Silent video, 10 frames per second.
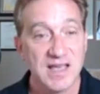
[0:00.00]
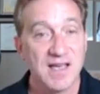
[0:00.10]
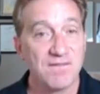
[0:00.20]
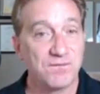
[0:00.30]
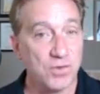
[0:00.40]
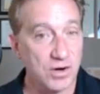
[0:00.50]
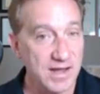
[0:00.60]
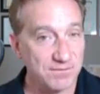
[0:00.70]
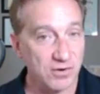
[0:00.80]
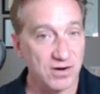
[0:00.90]
For an
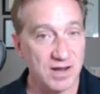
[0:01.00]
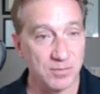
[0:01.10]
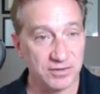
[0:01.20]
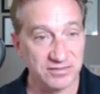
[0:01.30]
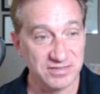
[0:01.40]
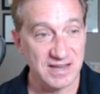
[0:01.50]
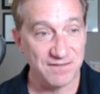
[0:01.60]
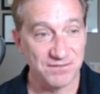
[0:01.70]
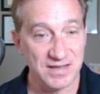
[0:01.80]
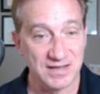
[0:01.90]
FRM or
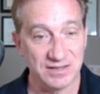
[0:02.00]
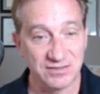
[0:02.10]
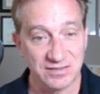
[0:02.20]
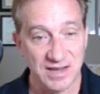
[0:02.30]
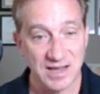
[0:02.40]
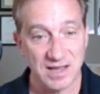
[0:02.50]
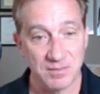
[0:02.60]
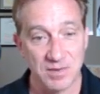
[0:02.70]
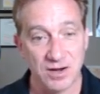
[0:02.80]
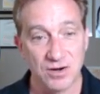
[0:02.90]
CFA
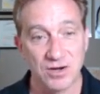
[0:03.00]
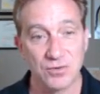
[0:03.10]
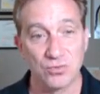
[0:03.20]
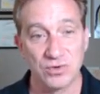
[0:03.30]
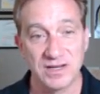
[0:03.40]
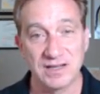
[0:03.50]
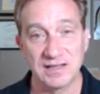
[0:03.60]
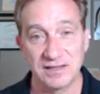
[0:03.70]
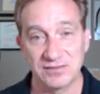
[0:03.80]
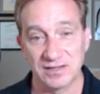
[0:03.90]
exam,
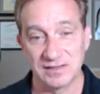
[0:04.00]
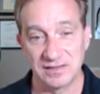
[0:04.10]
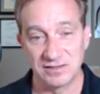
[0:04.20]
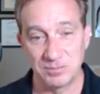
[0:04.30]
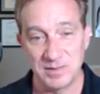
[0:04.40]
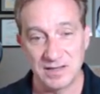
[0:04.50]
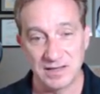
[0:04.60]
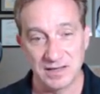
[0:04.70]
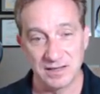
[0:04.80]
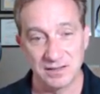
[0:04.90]
realistically
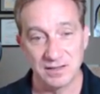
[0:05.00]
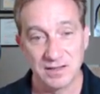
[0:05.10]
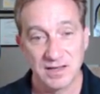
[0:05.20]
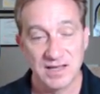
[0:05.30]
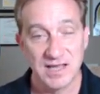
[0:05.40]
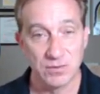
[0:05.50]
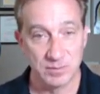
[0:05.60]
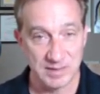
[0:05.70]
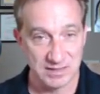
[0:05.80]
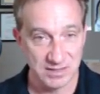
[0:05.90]
speaking, it would
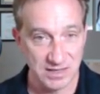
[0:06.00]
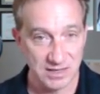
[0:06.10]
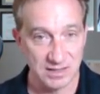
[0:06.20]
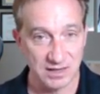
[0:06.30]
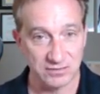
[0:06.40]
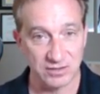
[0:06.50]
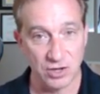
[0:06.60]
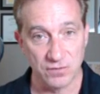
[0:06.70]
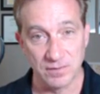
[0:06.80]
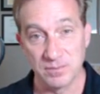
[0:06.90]
be tedious to go
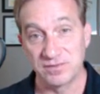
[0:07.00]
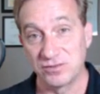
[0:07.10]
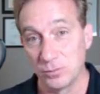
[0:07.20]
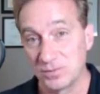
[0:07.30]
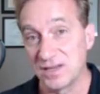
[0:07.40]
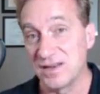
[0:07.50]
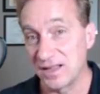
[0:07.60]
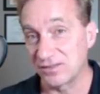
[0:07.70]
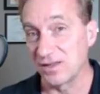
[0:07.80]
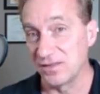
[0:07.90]
from soup to
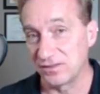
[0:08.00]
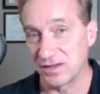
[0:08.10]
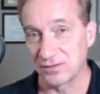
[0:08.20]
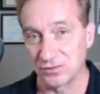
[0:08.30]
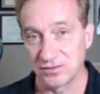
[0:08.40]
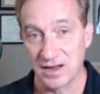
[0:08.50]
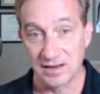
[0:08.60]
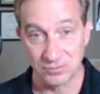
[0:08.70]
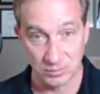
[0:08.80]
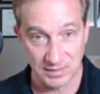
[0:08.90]
nuts on this exercise.
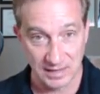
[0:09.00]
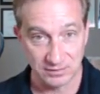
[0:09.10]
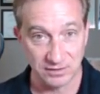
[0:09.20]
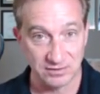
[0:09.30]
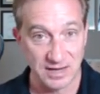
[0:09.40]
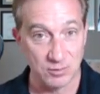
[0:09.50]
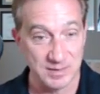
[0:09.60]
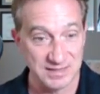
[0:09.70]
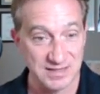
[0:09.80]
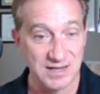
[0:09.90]
Would, that is to say, it would be
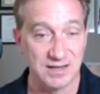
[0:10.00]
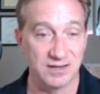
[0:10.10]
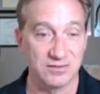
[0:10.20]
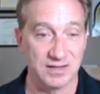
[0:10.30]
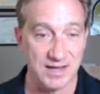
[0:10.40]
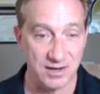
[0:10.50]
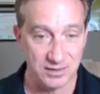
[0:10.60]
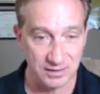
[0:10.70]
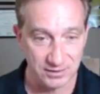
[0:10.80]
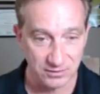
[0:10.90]
tedious to
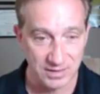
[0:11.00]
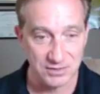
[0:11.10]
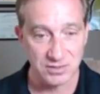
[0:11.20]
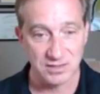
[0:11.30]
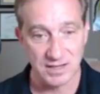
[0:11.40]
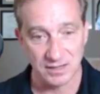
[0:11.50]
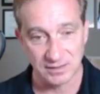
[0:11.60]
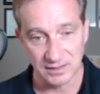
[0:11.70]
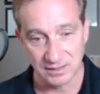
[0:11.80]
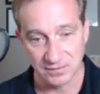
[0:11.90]
calculate duration,
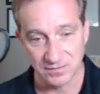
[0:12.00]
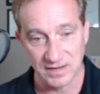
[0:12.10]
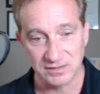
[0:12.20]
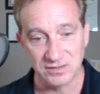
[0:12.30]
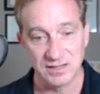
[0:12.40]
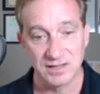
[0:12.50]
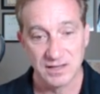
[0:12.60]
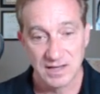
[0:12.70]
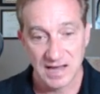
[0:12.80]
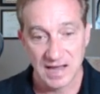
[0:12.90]
calculate convexity,
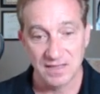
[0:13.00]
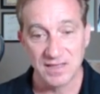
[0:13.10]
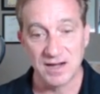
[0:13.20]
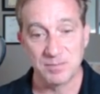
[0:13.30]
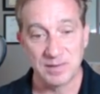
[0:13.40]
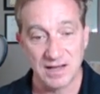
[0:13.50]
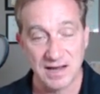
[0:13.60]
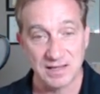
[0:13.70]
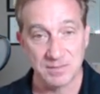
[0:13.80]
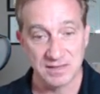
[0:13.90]
and then apply
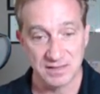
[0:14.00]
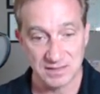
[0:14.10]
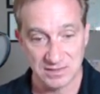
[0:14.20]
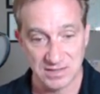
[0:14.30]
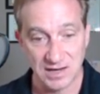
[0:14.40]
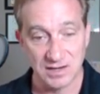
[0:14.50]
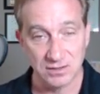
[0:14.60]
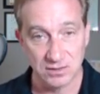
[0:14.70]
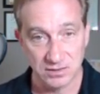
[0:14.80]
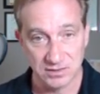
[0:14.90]
them in the
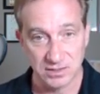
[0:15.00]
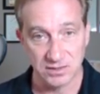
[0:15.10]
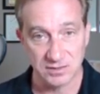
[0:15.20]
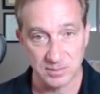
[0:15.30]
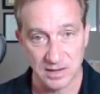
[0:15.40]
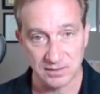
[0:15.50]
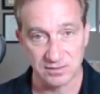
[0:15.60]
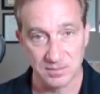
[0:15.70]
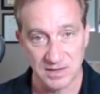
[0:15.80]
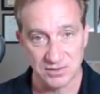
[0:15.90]
Taylor series
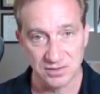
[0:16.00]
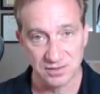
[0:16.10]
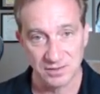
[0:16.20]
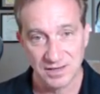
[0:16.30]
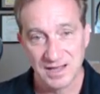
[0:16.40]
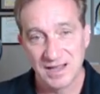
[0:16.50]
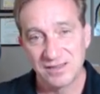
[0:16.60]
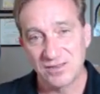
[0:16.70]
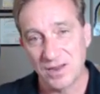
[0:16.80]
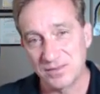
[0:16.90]
approximation.
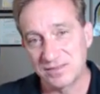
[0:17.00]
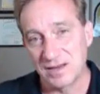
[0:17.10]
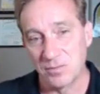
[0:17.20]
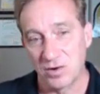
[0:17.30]
So I would say more